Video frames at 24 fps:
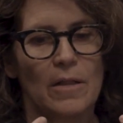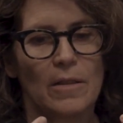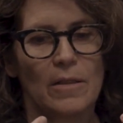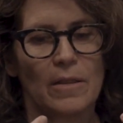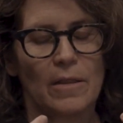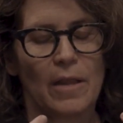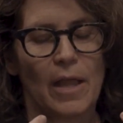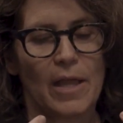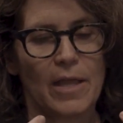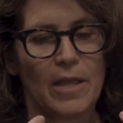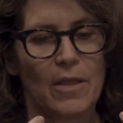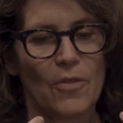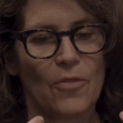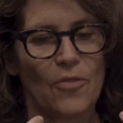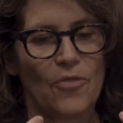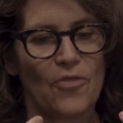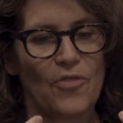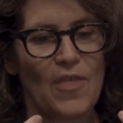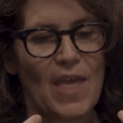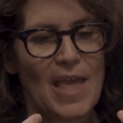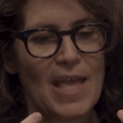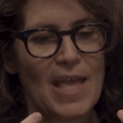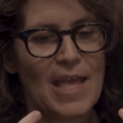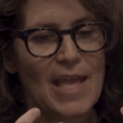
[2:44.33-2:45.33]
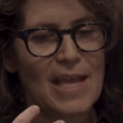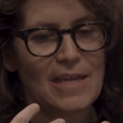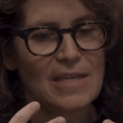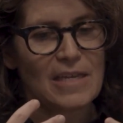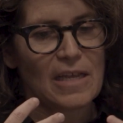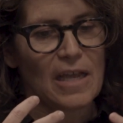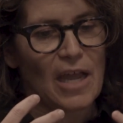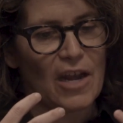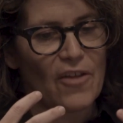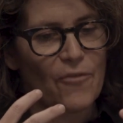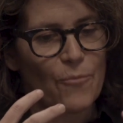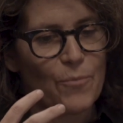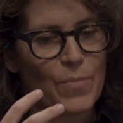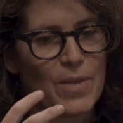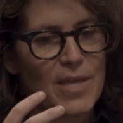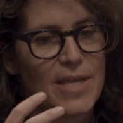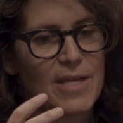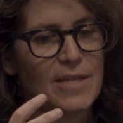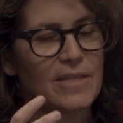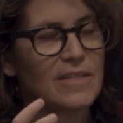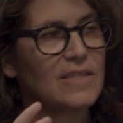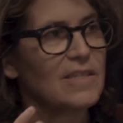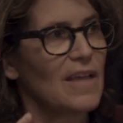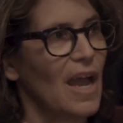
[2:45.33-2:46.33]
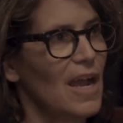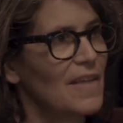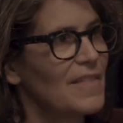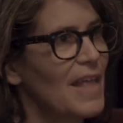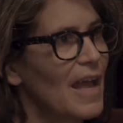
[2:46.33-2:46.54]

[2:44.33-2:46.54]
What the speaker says: like they get to kind of be inside